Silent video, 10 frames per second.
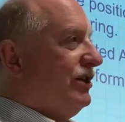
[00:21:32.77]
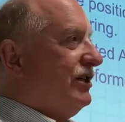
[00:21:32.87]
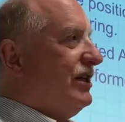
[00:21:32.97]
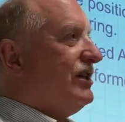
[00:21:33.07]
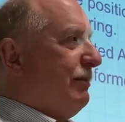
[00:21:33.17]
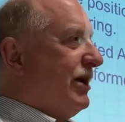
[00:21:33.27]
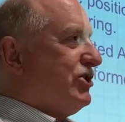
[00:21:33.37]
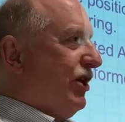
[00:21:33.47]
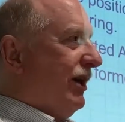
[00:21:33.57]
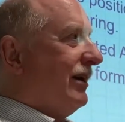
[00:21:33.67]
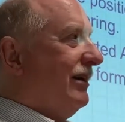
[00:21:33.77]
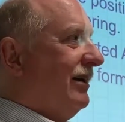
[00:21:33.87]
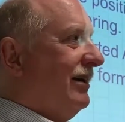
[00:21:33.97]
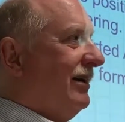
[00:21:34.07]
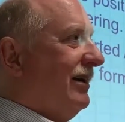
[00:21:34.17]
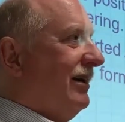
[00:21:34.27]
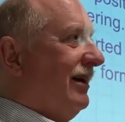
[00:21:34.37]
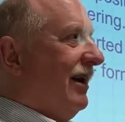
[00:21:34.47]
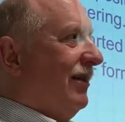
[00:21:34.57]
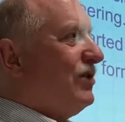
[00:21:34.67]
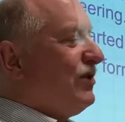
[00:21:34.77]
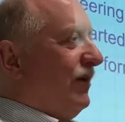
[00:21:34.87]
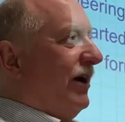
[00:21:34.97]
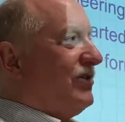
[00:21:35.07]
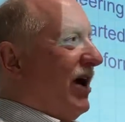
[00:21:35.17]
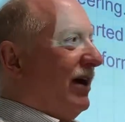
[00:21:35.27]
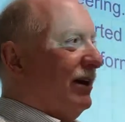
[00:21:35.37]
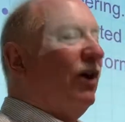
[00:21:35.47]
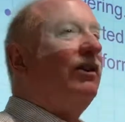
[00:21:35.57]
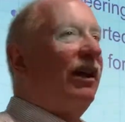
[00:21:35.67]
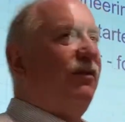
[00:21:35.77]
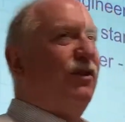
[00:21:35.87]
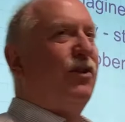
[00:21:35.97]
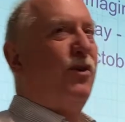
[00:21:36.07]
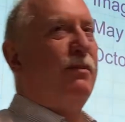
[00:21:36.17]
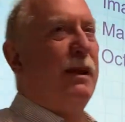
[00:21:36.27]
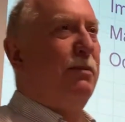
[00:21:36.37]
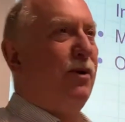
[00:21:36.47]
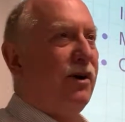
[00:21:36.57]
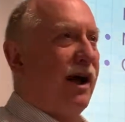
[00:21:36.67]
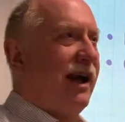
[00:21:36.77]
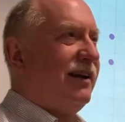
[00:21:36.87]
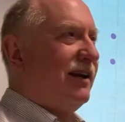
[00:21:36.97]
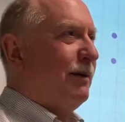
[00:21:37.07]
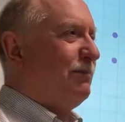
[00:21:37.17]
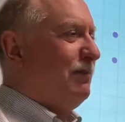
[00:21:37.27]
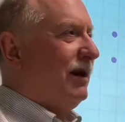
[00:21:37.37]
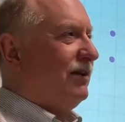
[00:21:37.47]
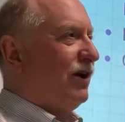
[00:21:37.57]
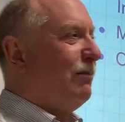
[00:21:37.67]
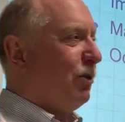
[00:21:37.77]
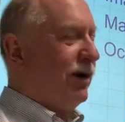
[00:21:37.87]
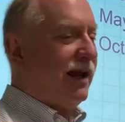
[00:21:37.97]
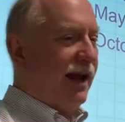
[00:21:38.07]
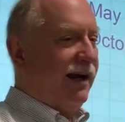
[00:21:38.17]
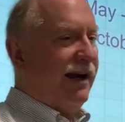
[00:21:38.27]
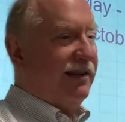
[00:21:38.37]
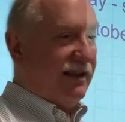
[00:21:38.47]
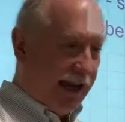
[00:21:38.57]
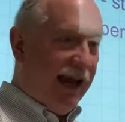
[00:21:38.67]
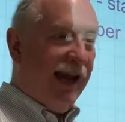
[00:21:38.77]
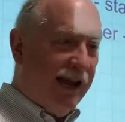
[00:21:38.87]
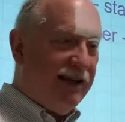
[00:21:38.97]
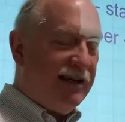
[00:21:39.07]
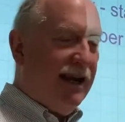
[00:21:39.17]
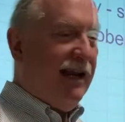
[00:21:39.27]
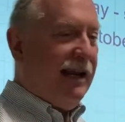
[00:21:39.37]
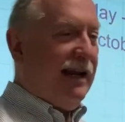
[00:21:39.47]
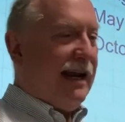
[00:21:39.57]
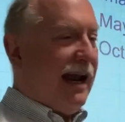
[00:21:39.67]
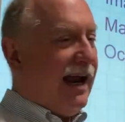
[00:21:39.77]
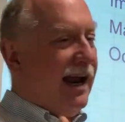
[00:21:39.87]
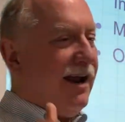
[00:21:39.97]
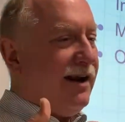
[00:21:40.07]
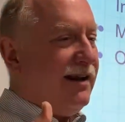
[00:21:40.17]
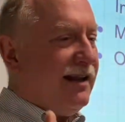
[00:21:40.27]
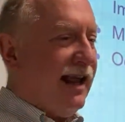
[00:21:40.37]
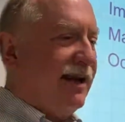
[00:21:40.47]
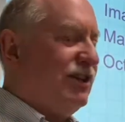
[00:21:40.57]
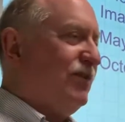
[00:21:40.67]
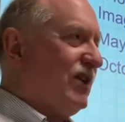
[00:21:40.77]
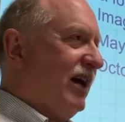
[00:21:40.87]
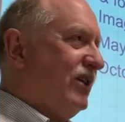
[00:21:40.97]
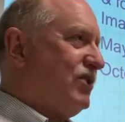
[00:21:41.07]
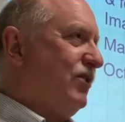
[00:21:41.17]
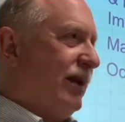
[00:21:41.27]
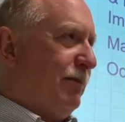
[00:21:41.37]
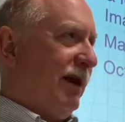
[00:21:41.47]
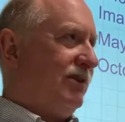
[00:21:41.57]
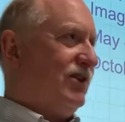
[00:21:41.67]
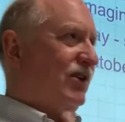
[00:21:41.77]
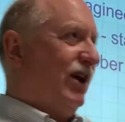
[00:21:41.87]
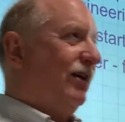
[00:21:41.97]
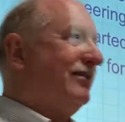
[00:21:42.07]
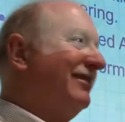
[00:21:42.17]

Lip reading: Disney Imagineering. And this is very exciting. They only interviewed 3 people. I ended up being their #1 candidate at the end, and they had a chief scientist who they made CTO.